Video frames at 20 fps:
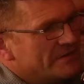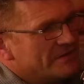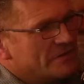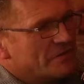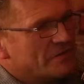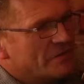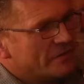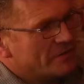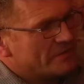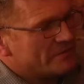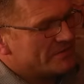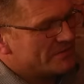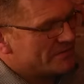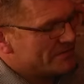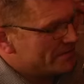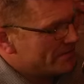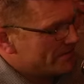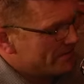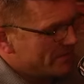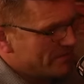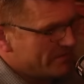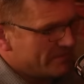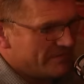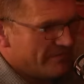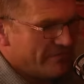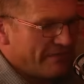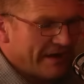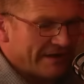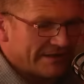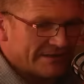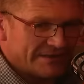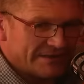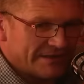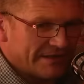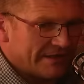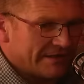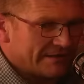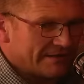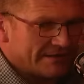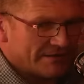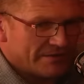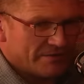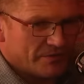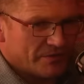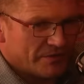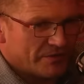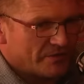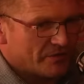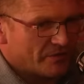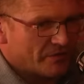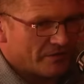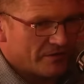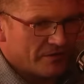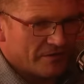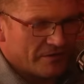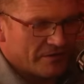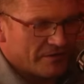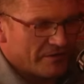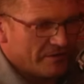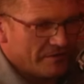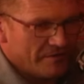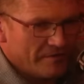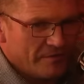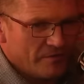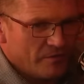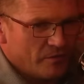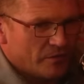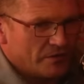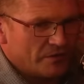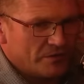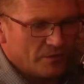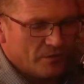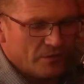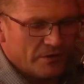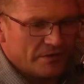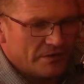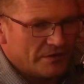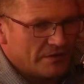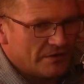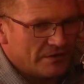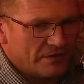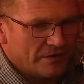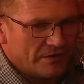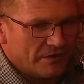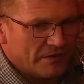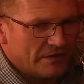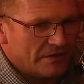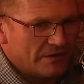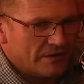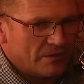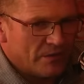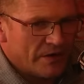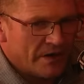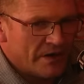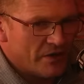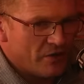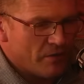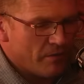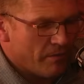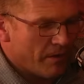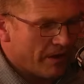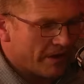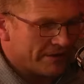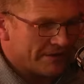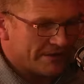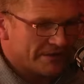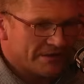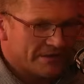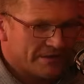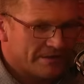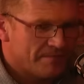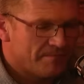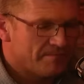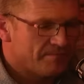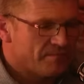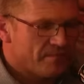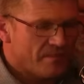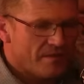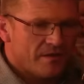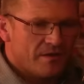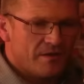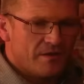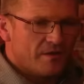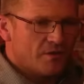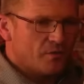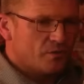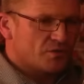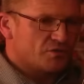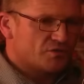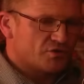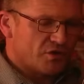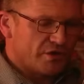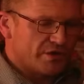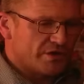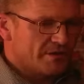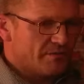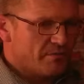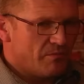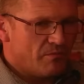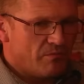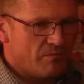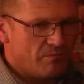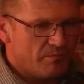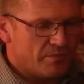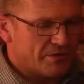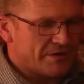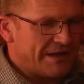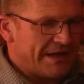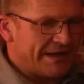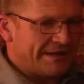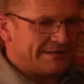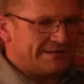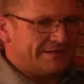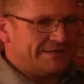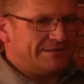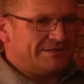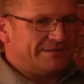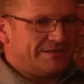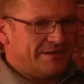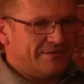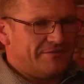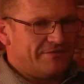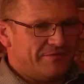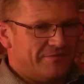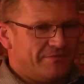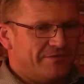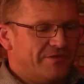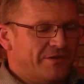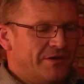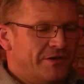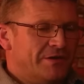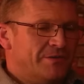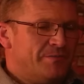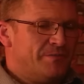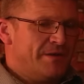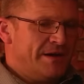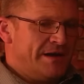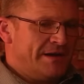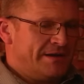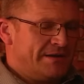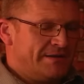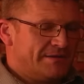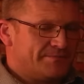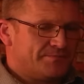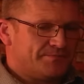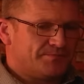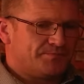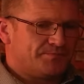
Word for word: video, I was I was fascinated with your, with, with the way your body was trying to protect itself from falling back.